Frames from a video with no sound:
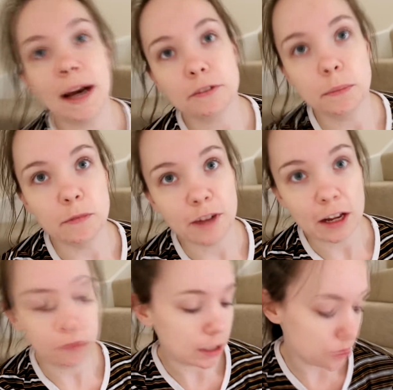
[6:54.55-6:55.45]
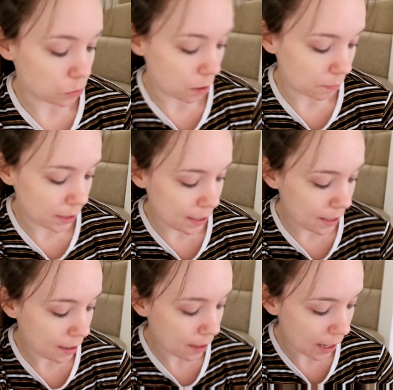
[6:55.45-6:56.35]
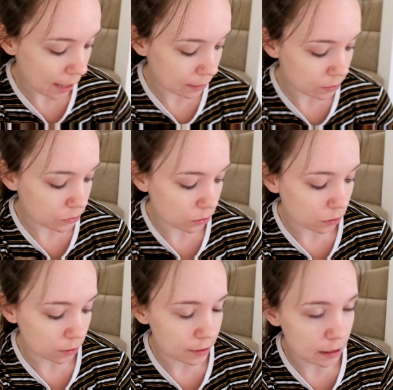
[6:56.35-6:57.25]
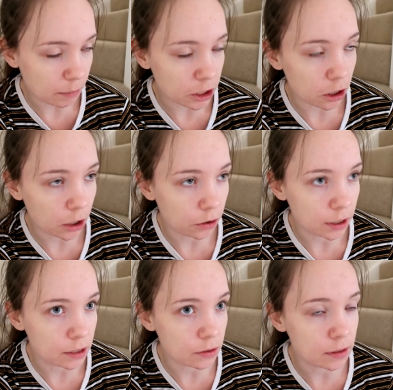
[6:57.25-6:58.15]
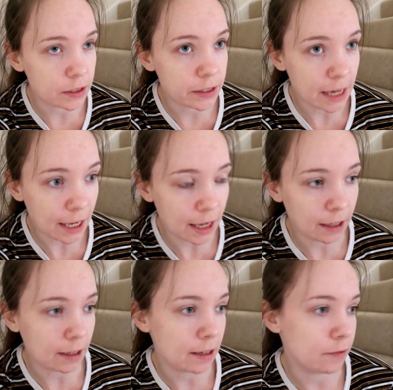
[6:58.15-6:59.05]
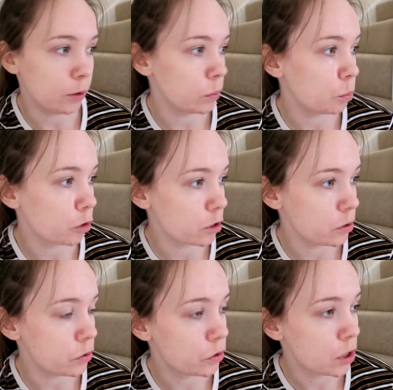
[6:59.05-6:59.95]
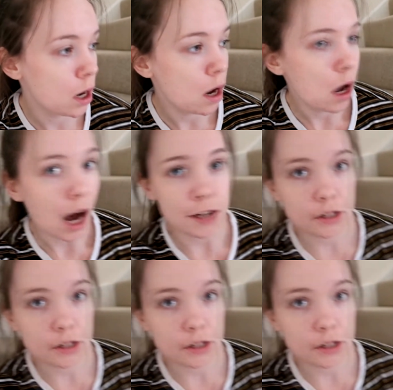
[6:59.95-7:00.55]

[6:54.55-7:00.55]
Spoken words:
back from the van rental company. And honestly, my toe is stinging. It feels bruised. I